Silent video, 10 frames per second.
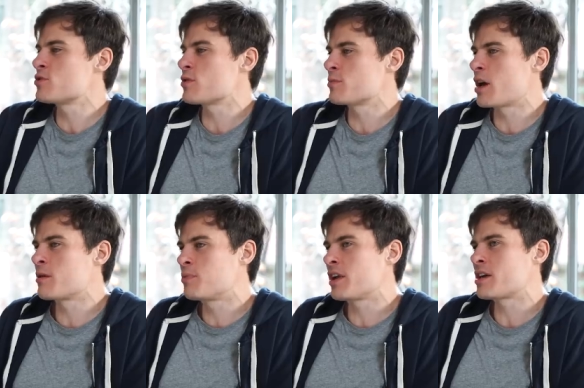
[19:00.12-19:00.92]
do a,
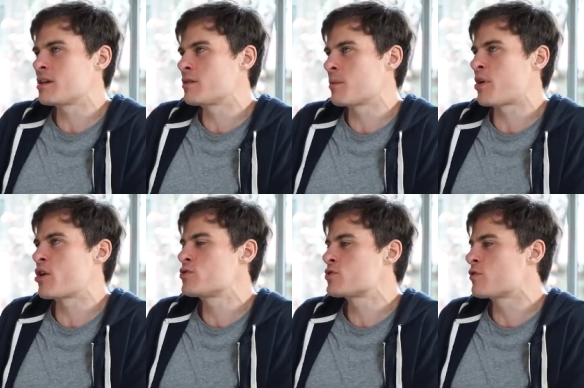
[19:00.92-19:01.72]
a bloody a
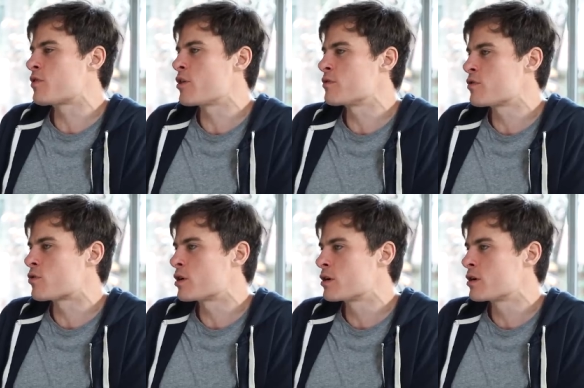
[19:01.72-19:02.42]
postal vote for